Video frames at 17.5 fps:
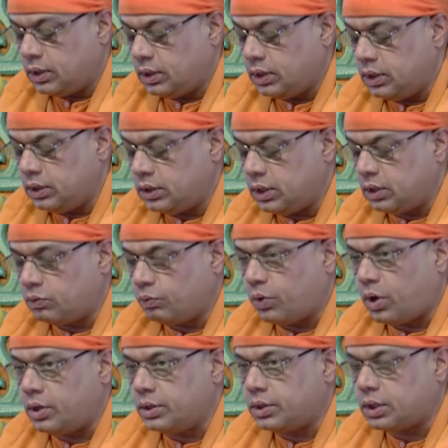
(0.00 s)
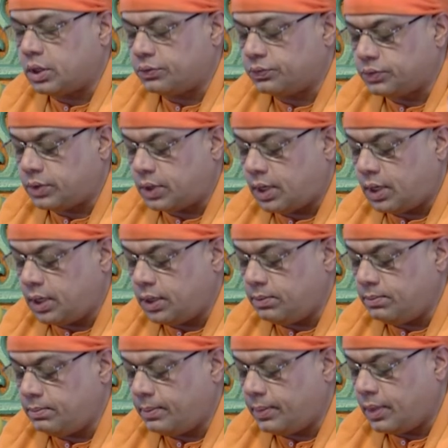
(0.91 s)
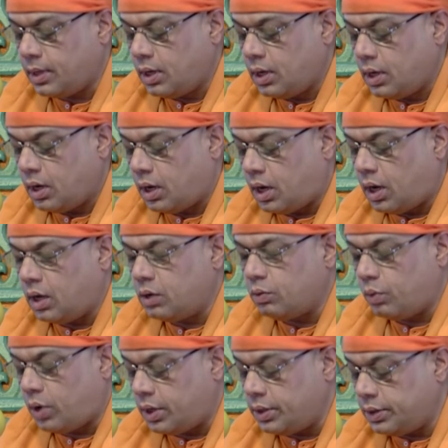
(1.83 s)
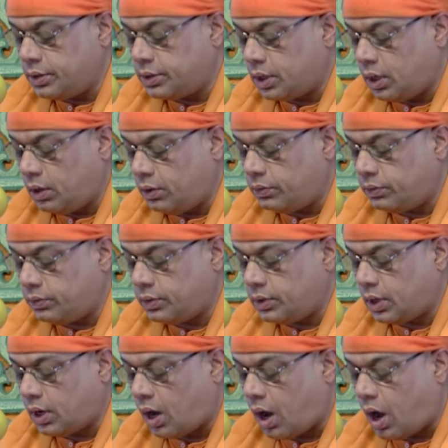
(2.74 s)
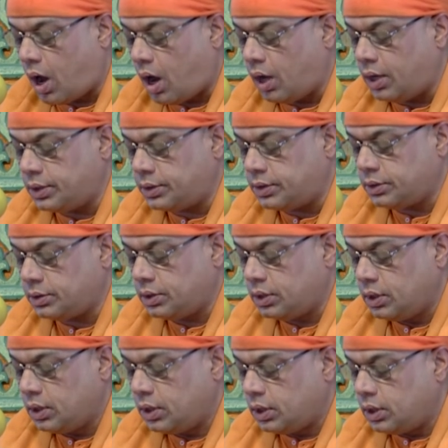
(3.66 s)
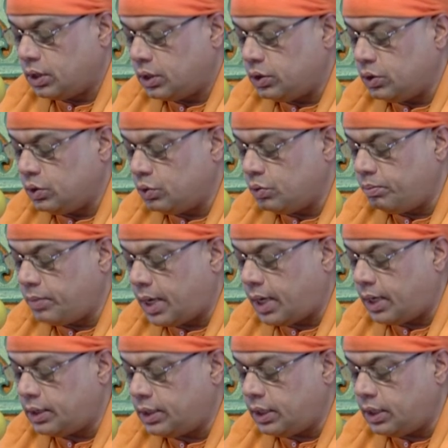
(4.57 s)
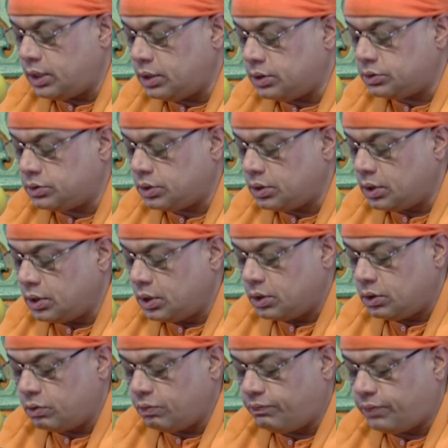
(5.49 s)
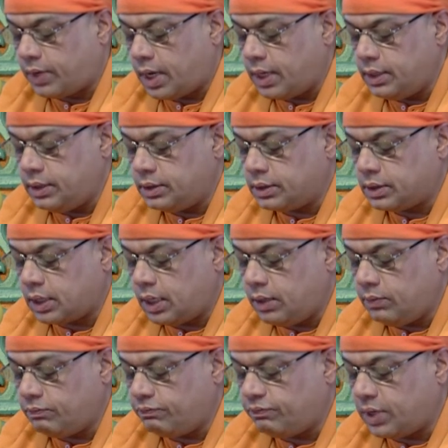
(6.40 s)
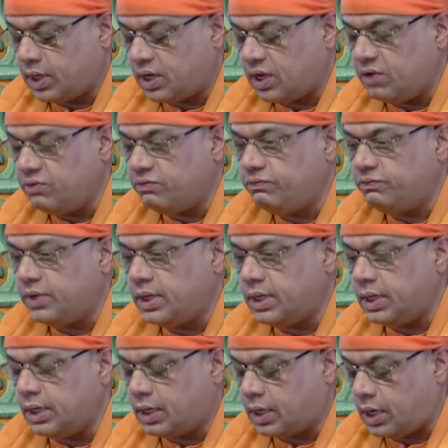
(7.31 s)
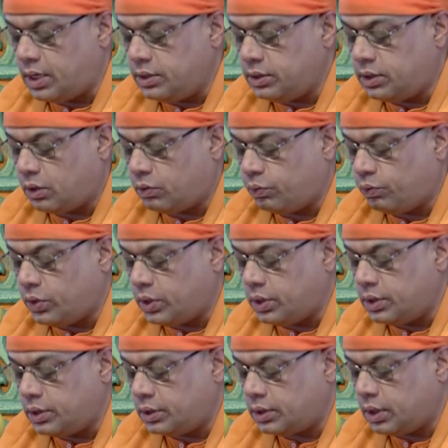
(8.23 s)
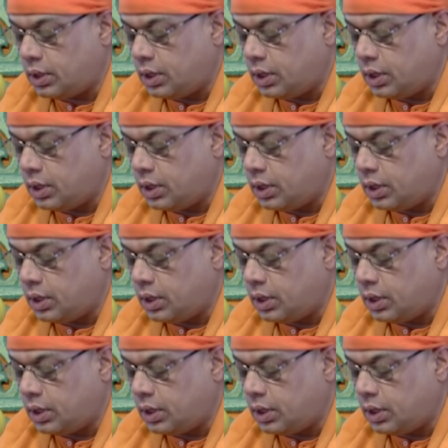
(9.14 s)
is it want of time or want of heart? You manage to find time for every kind of work,